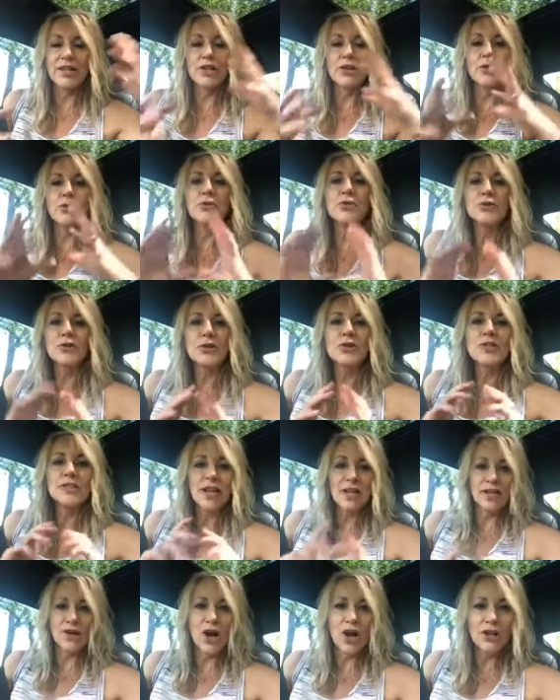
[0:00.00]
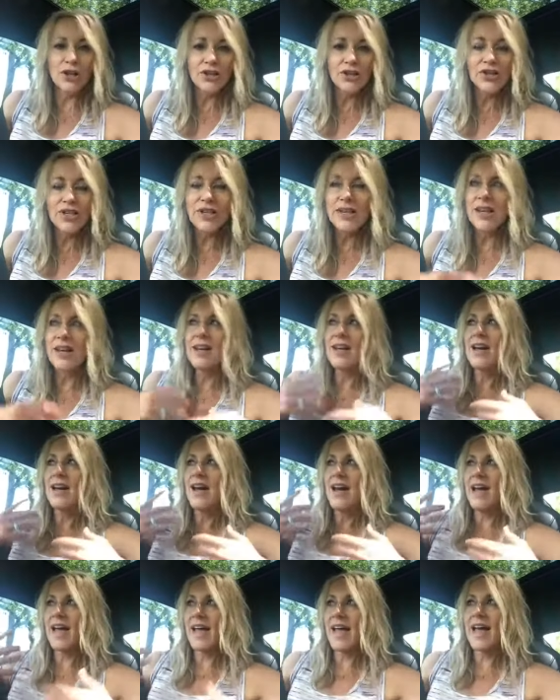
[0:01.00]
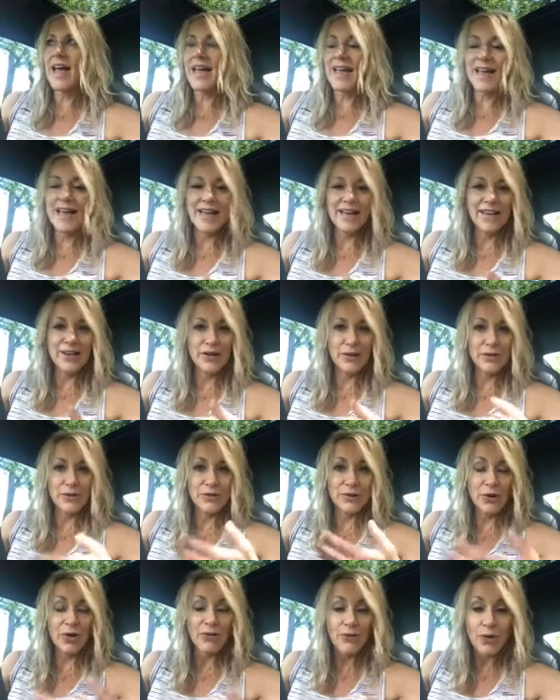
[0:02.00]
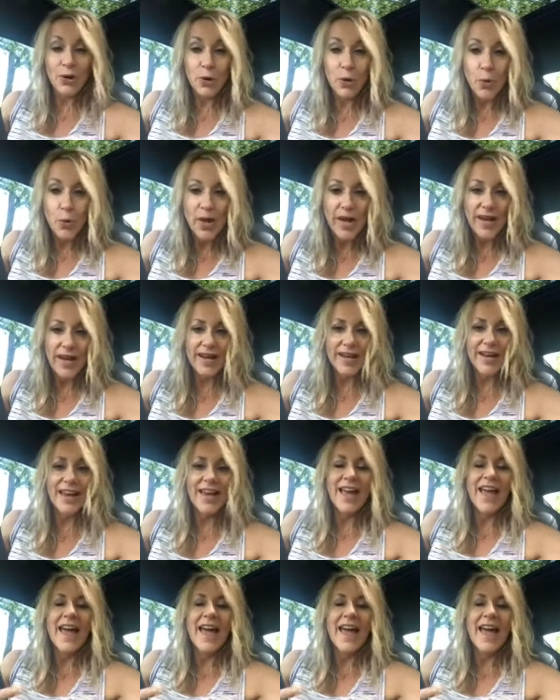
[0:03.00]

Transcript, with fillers: Use your technology, uh, you know, to, for a win